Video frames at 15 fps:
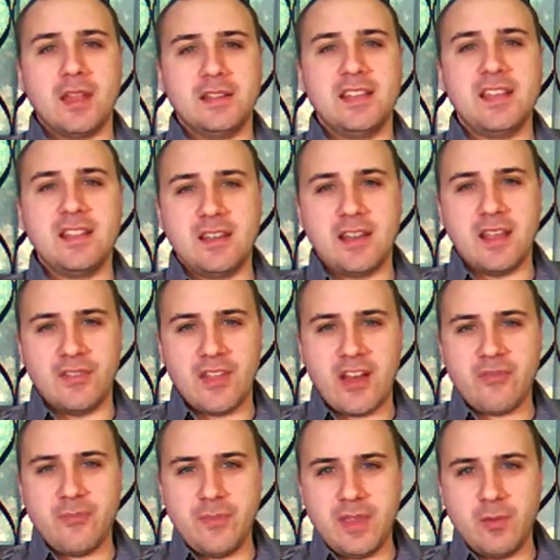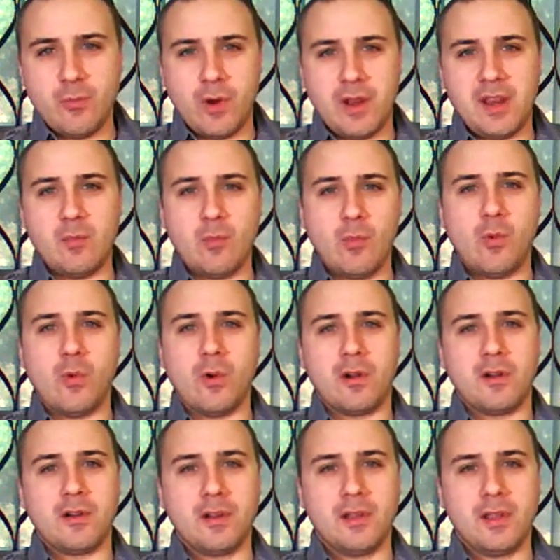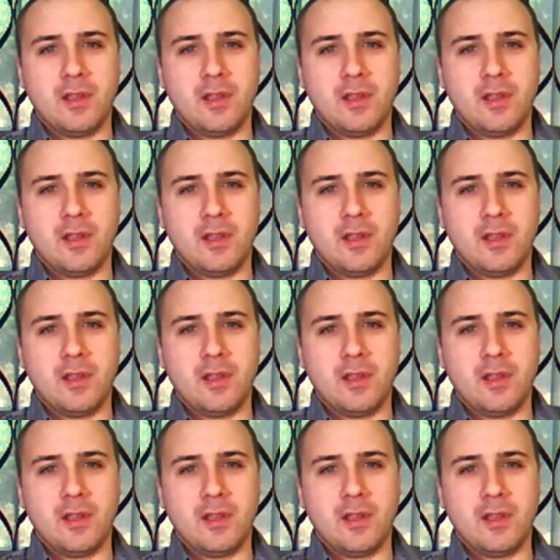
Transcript: it left me wanting more,